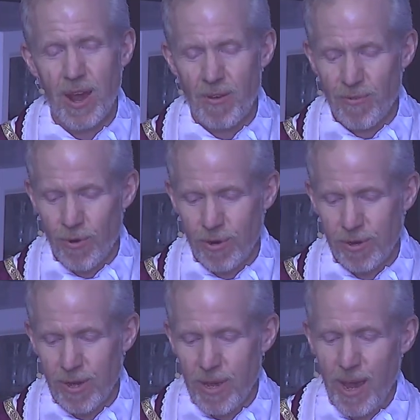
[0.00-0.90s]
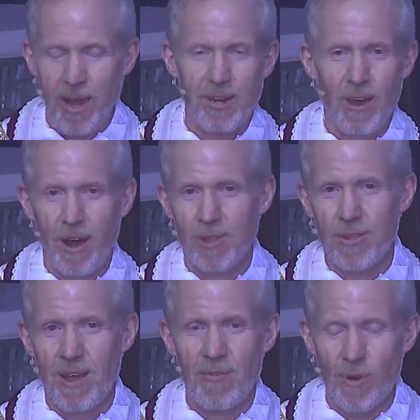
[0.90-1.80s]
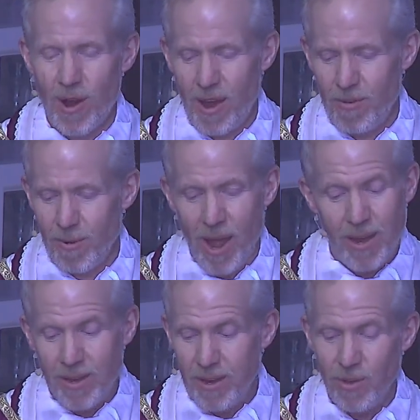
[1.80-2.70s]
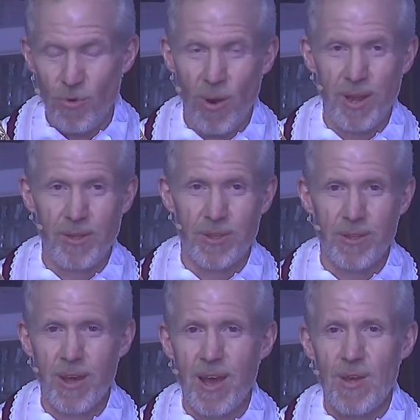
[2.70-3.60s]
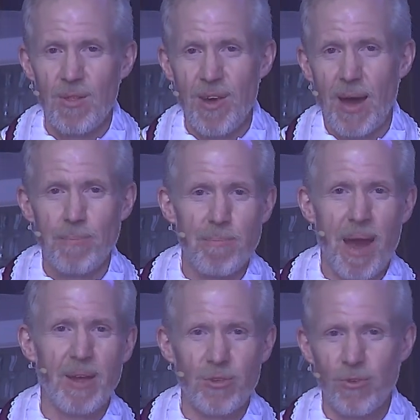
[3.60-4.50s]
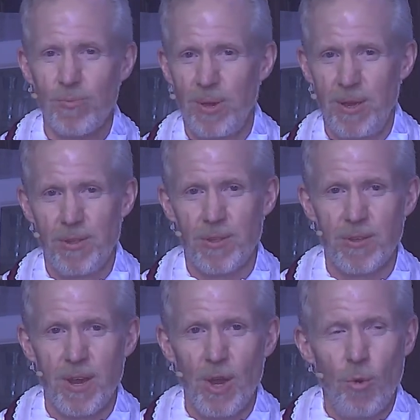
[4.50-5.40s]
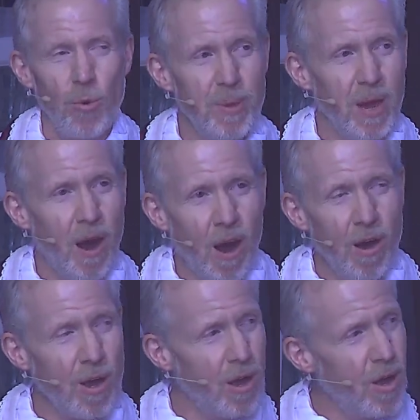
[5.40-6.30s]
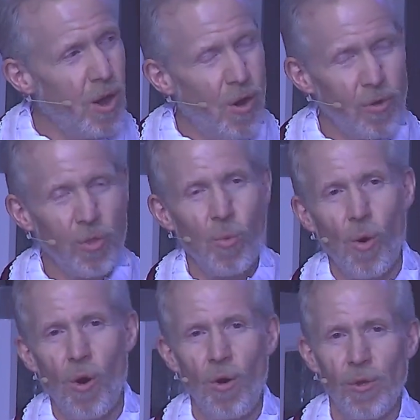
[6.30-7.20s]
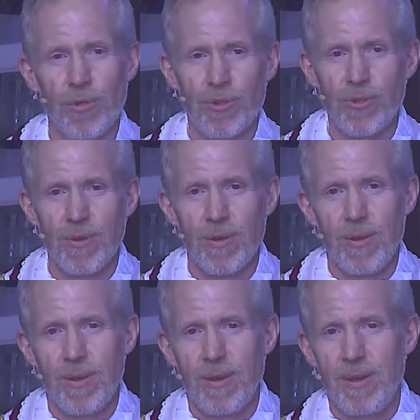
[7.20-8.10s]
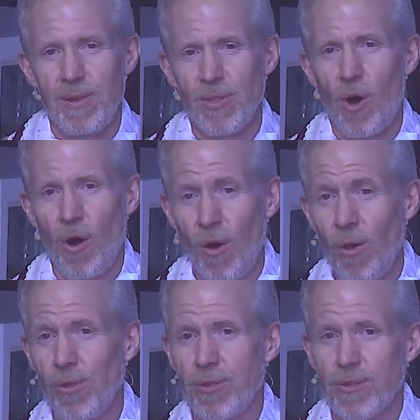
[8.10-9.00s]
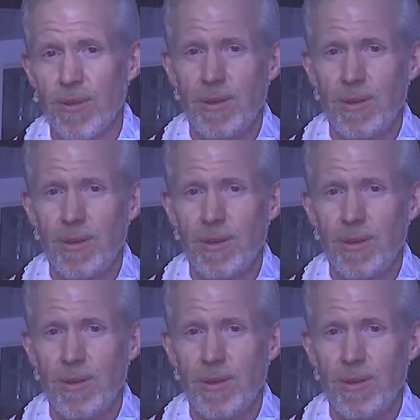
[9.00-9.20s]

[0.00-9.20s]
effort and God's never ending grace. That masterpiece will be hung on the walls in the halls